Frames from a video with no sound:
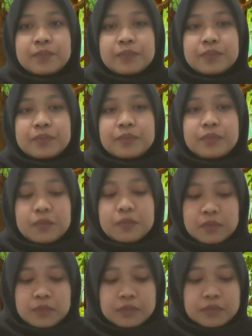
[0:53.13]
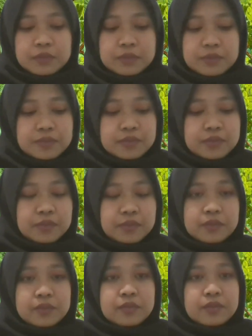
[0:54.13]

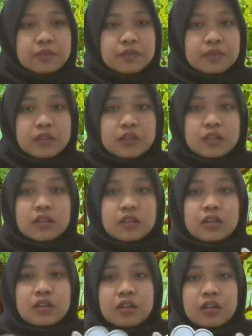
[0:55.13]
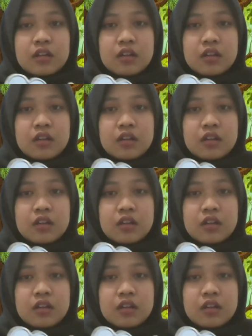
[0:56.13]
Nobody speaks.